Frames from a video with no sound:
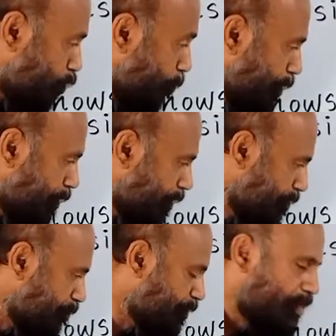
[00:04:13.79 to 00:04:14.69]
nobody.
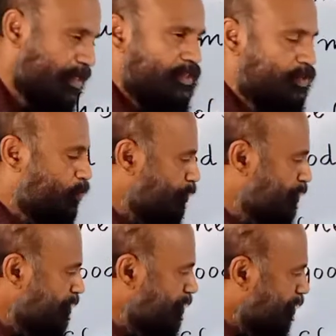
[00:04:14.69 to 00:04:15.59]
So
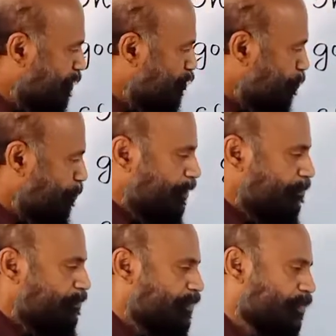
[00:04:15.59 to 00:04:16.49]
question tag is to
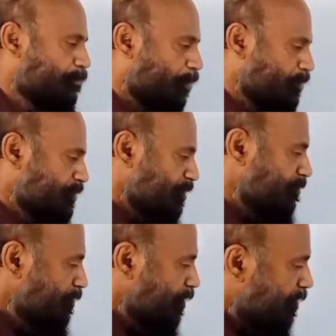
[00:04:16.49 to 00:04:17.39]
be
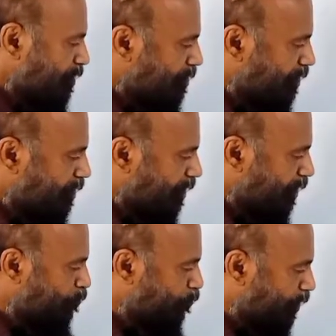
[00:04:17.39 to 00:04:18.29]
positive. Then
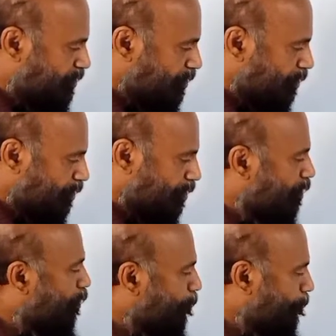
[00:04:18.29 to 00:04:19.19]
invited,
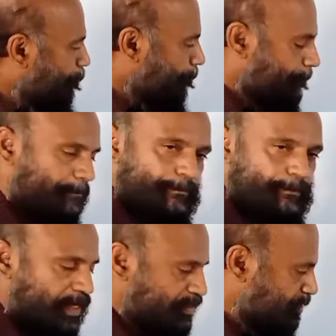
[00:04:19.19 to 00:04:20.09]

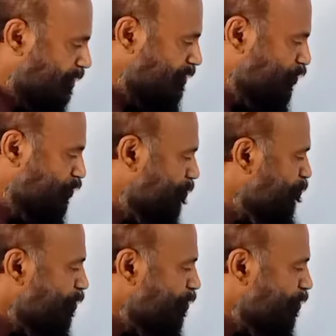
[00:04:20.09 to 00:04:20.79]
past tense.